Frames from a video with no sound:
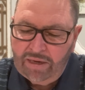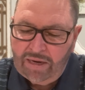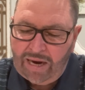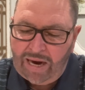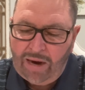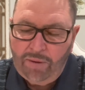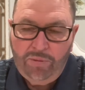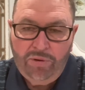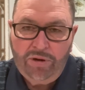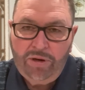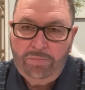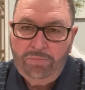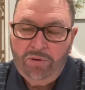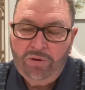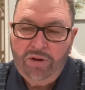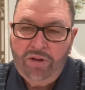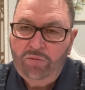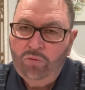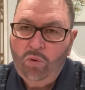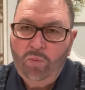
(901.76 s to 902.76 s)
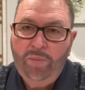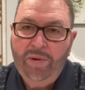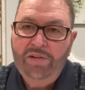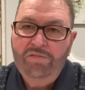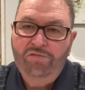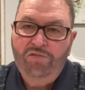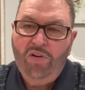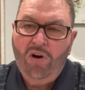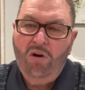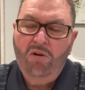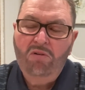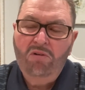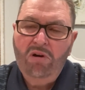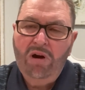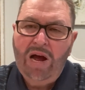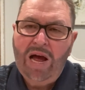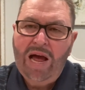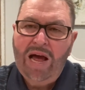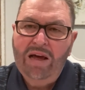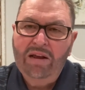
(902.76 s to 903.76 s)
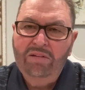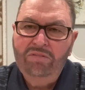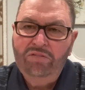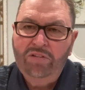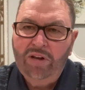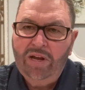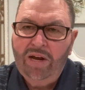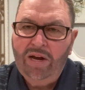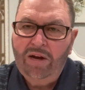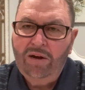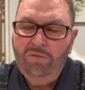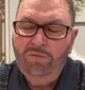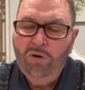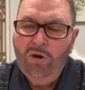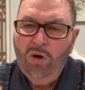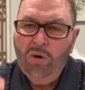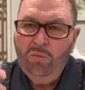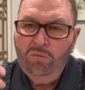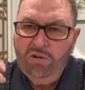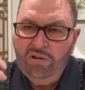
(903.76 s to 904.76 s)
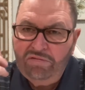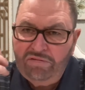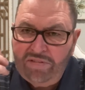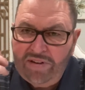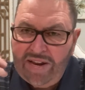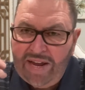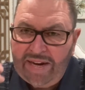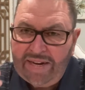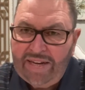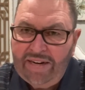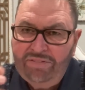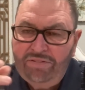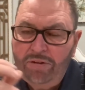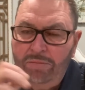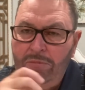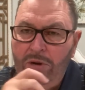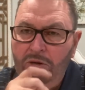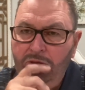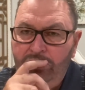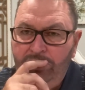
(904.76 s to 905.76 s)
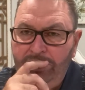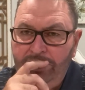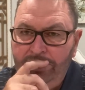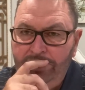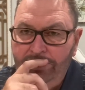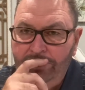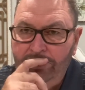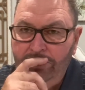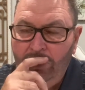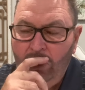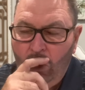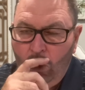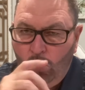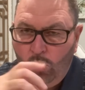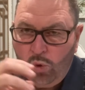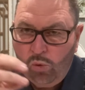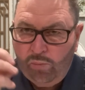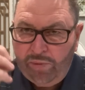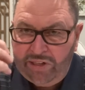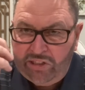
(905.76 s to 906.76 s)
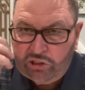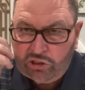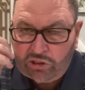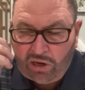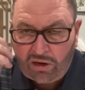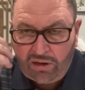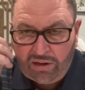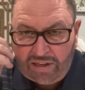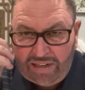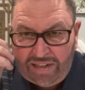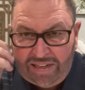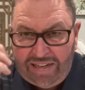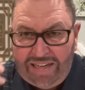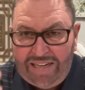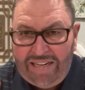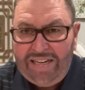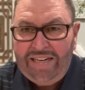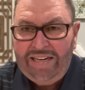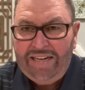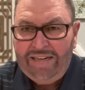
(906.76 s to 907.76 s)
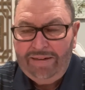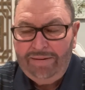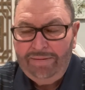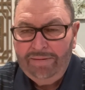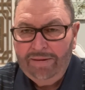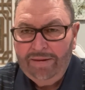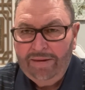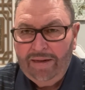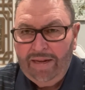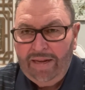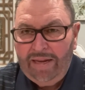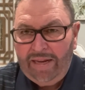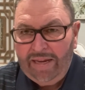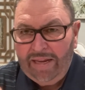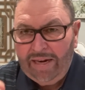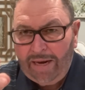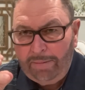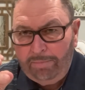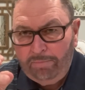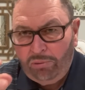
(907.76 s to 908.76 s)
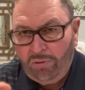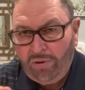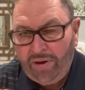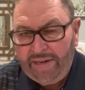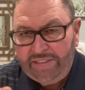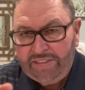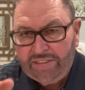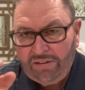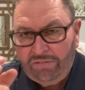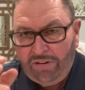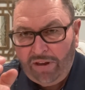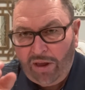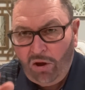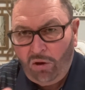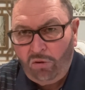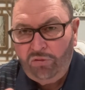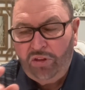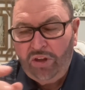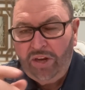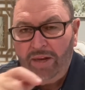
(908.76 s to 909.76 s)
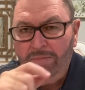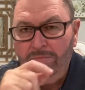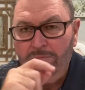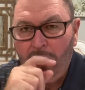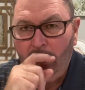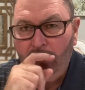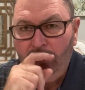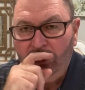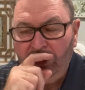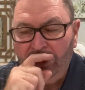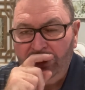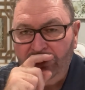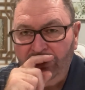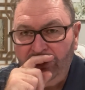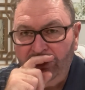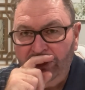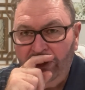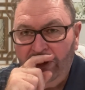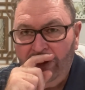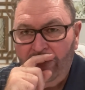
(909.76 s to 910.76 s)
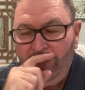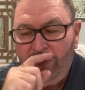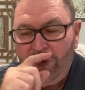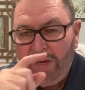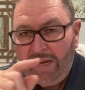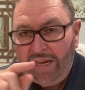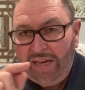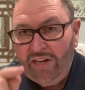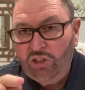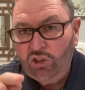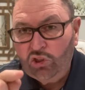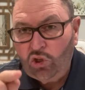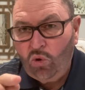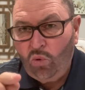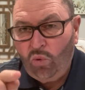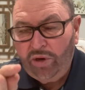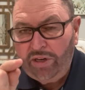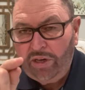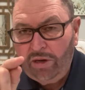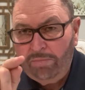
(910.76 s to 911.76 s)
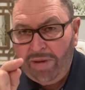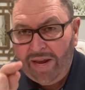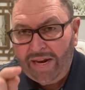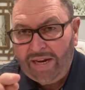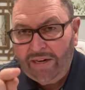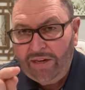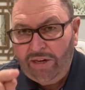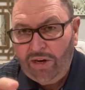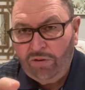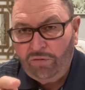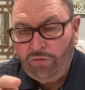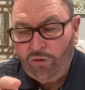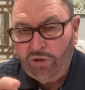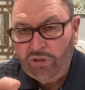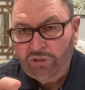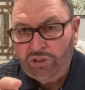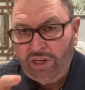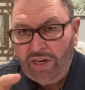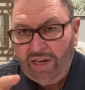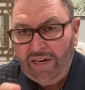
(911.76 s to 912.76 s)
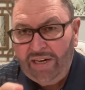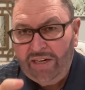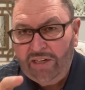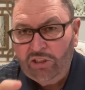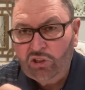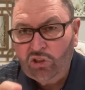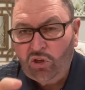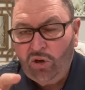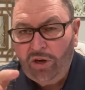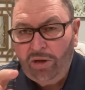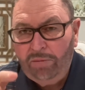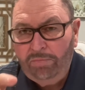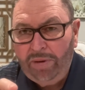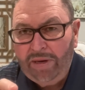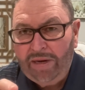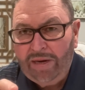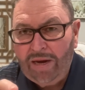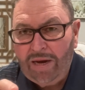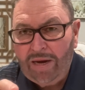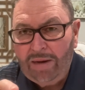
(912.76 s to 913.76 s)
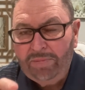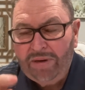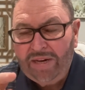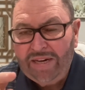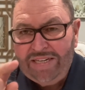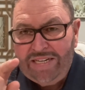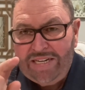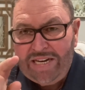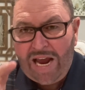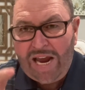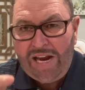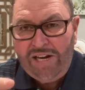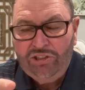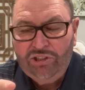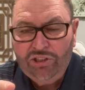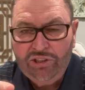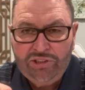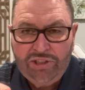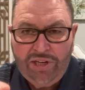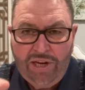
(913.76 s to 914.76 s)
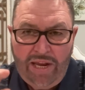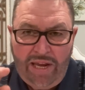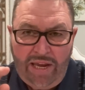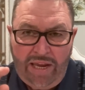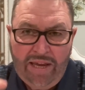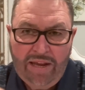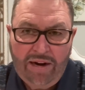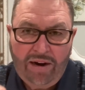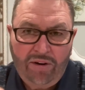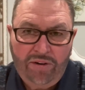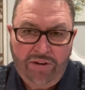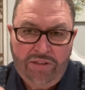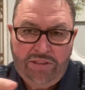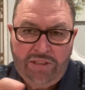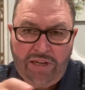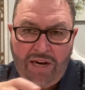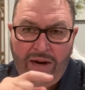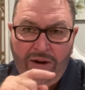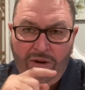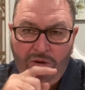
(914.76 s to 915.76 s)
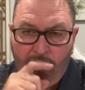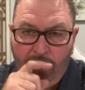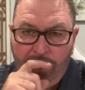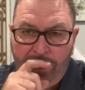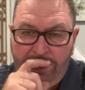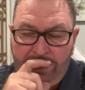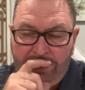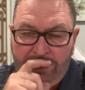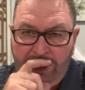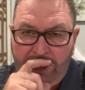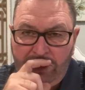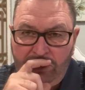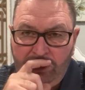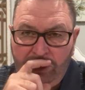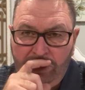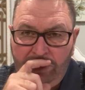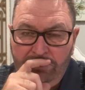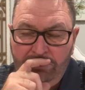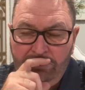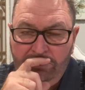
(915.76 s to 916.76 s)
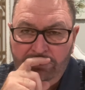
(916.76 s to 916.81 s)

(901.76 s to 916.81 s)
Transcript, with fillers: I really believe when we fall out of love with negative emotions, when we start leading in a place of healthy emotions, it is going to make a difference and it is going to become contagious in our entire organization.